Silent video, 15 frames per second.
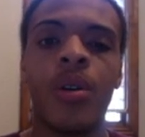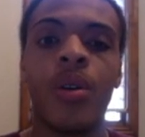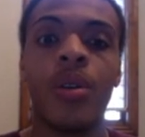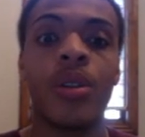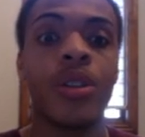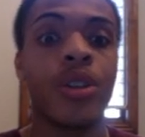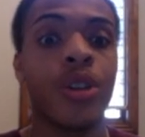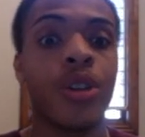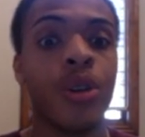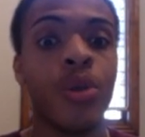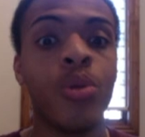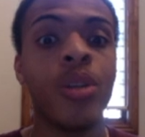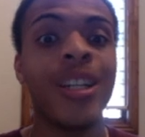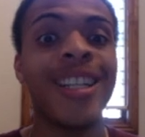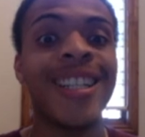
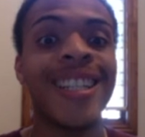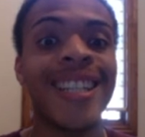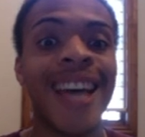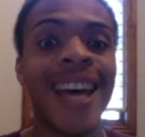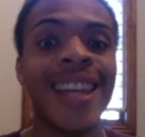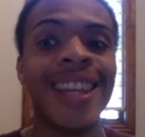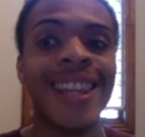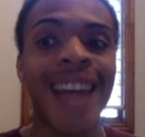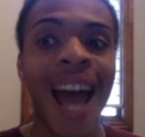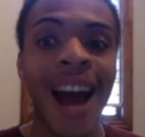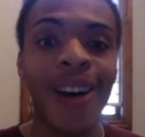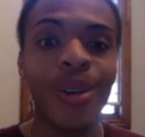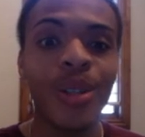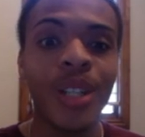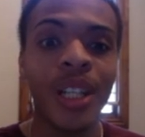shoot,
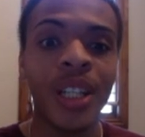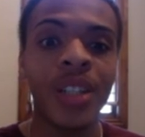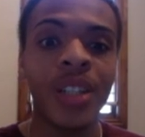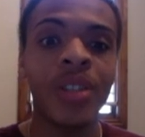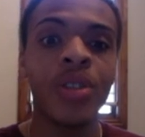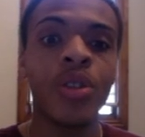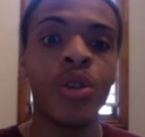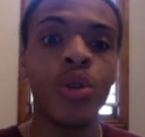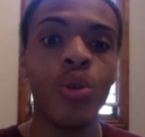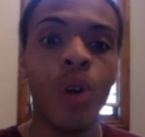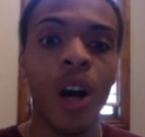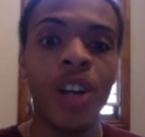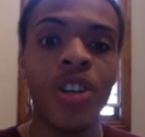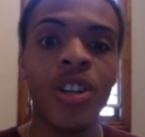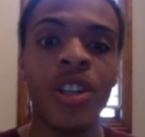
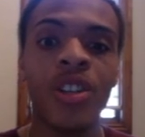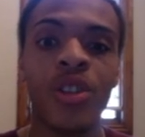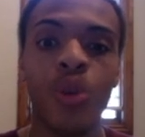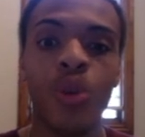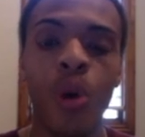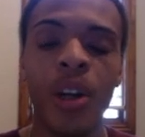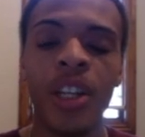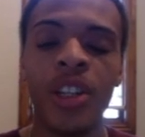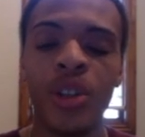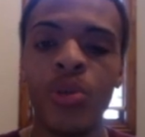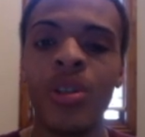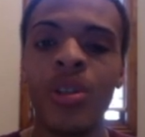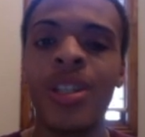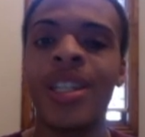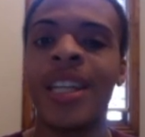10,222
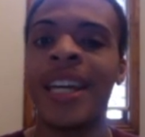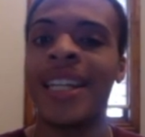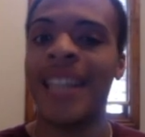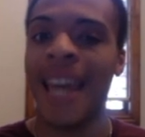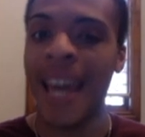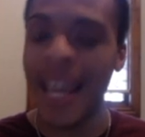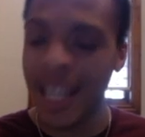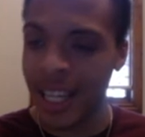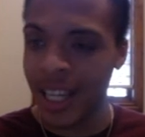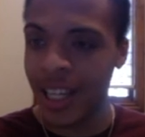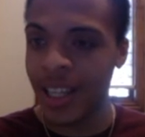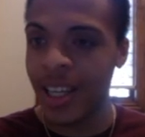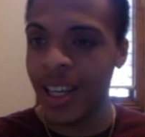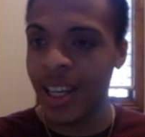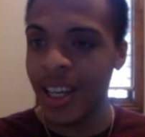in satanic.
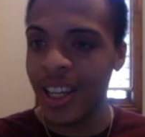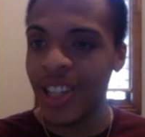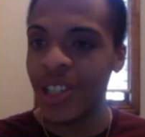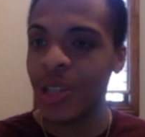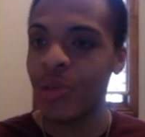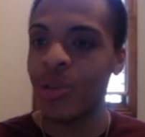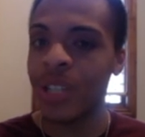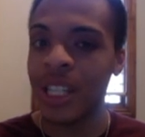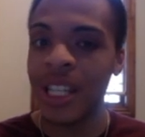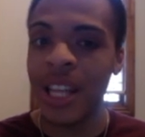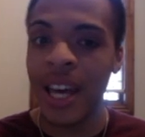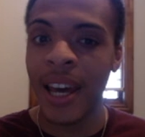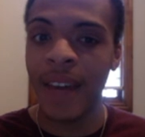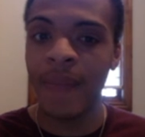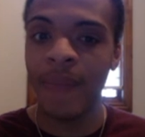So you see
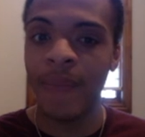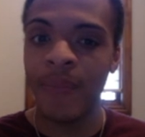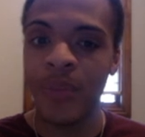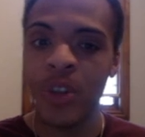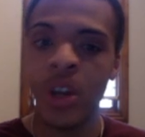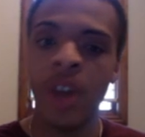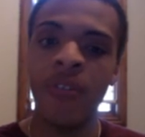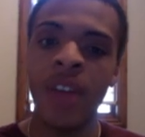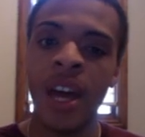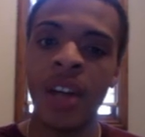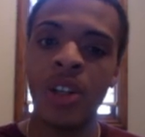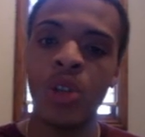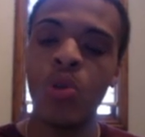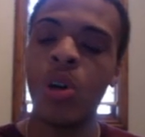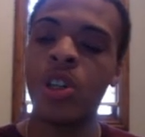that. You have
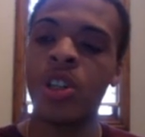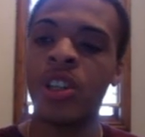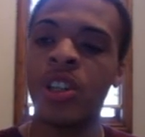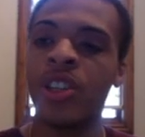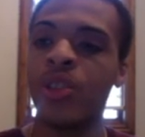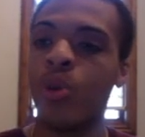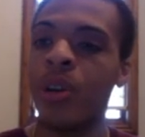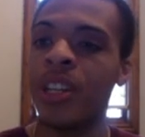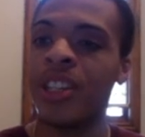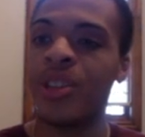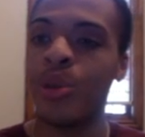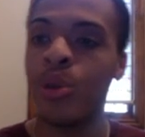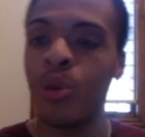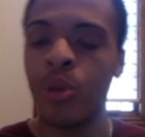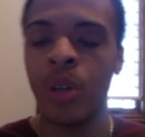that
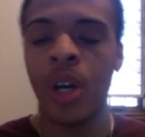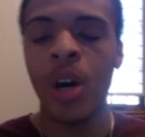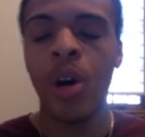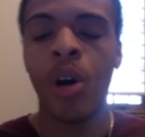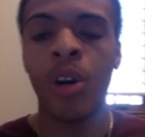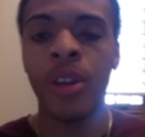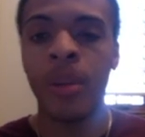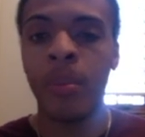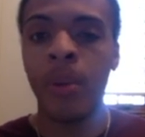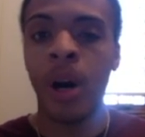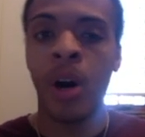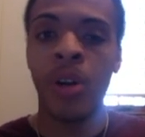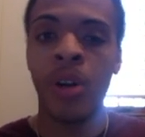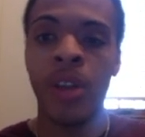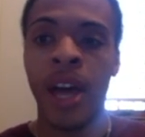222 on the
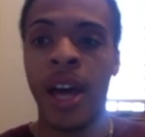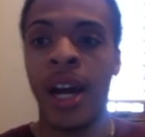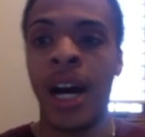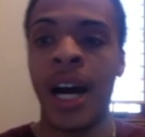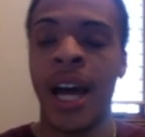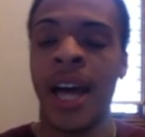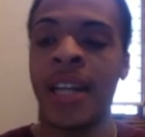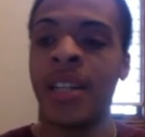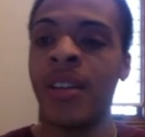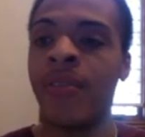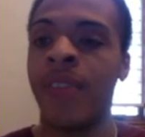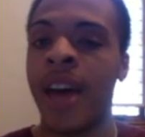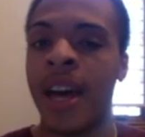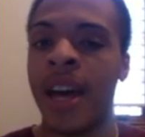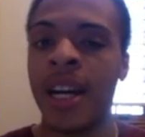on that uh, end of
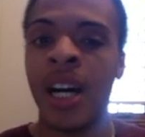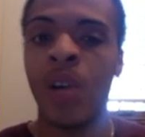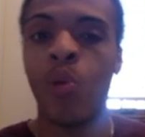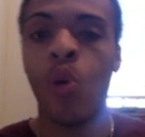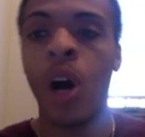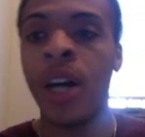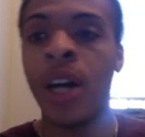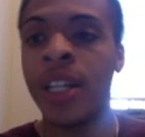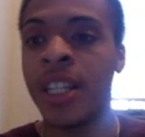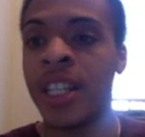that uh, 1 and